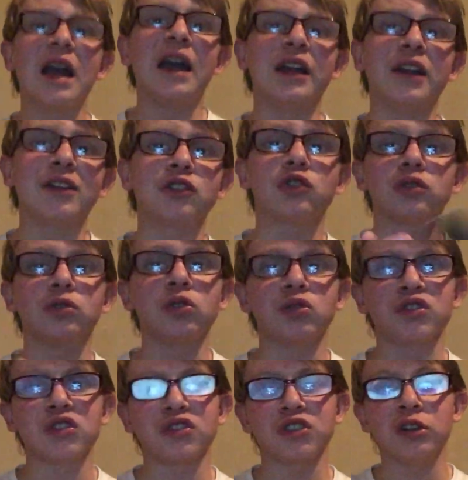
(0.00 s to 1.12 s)
and it
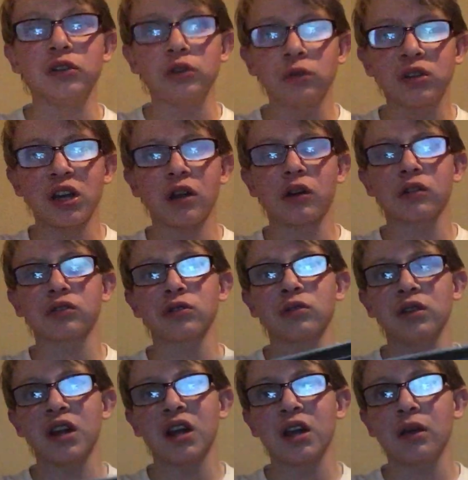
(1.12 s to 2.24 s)
introduces a new character
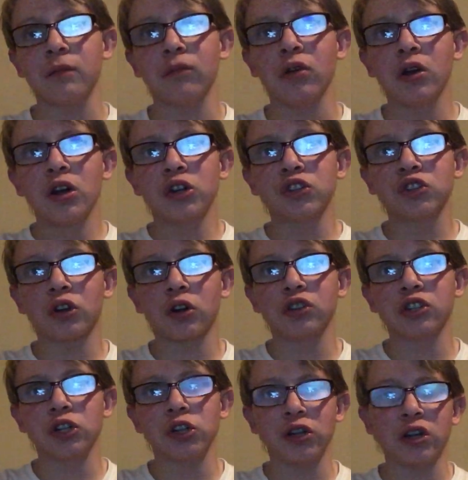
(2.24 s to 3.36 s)
named
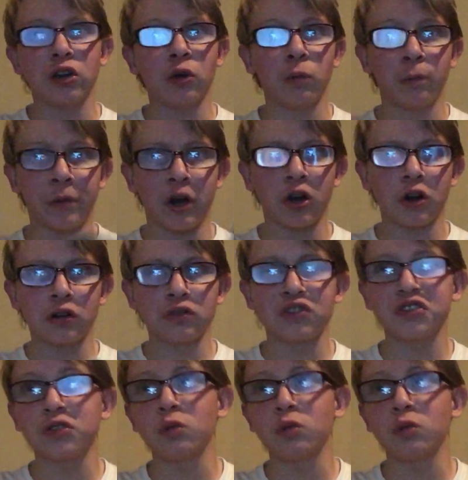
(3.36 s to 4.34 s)
Sergeant Leo Barnes,